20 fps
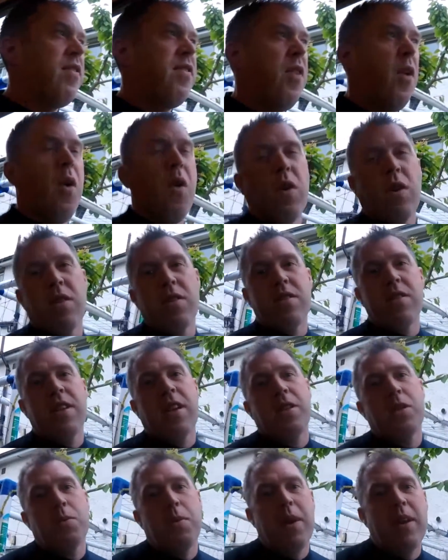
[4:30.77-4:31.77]
4 to
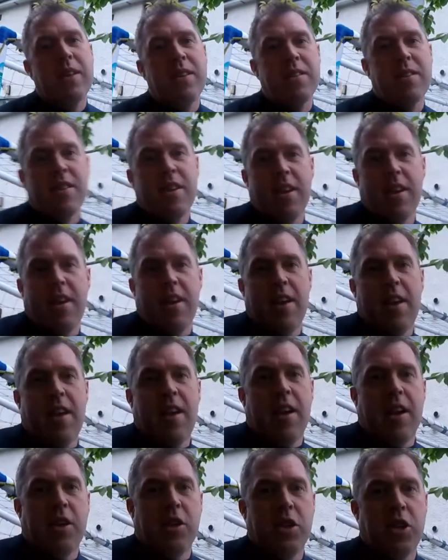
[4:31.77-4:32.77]
6 weeks,
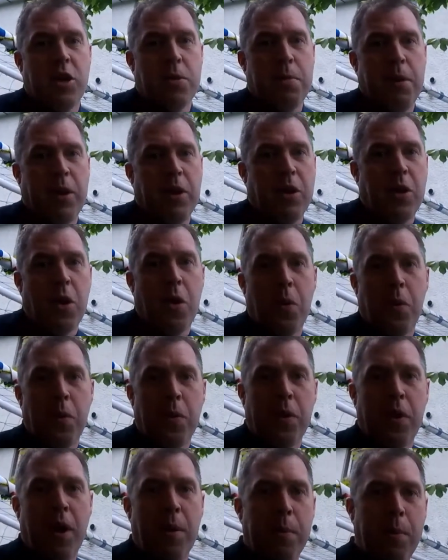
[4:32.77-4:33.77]
I should be
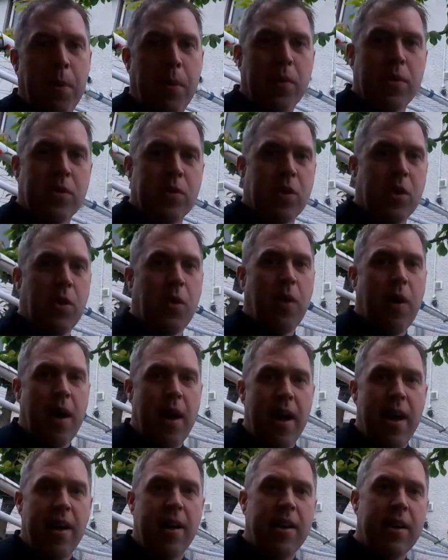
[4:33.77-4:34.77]
toned up. So
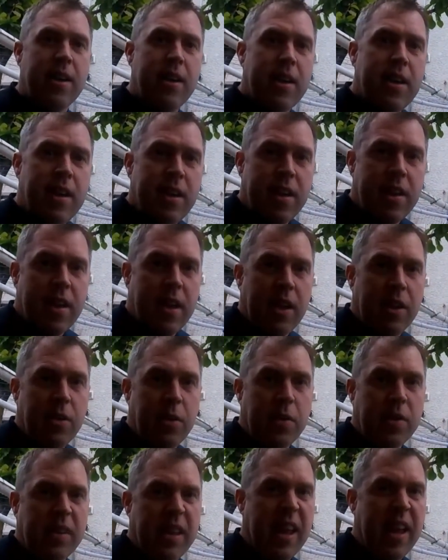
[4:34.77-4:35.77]
I'll
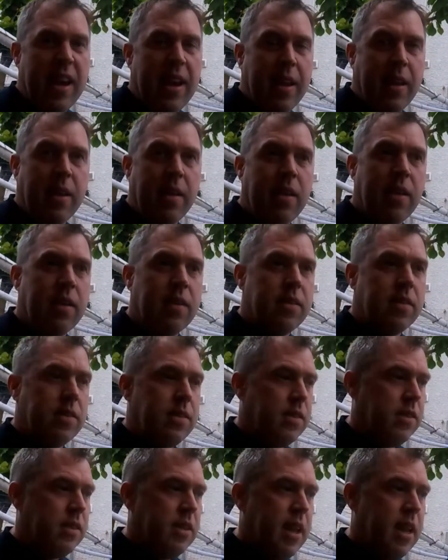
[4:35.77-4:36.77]
do a daily
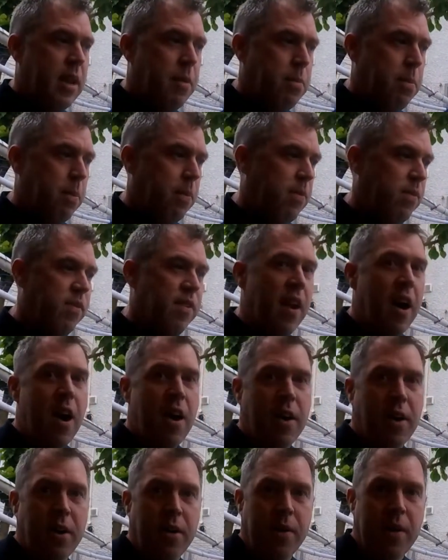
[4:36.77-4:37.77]

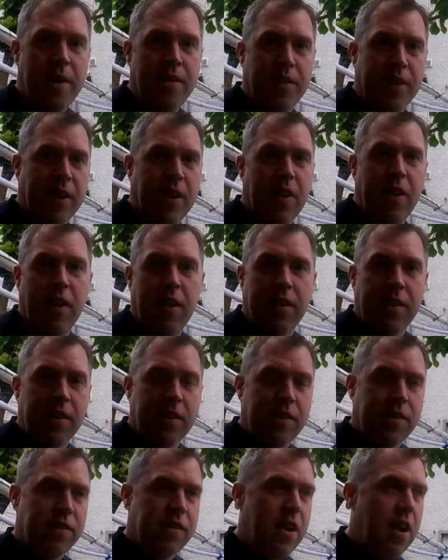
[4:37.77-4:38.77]
vlog, or whatever they call it,
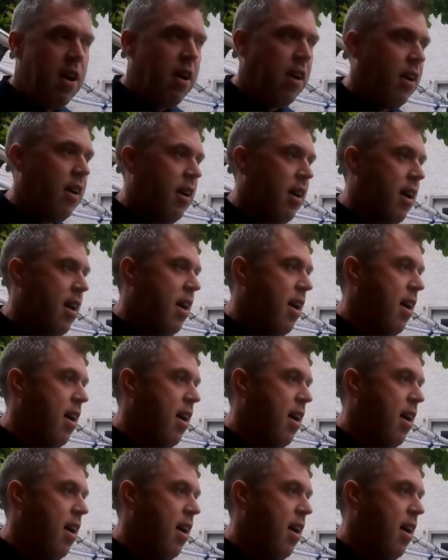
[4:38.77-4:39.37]
a vlog.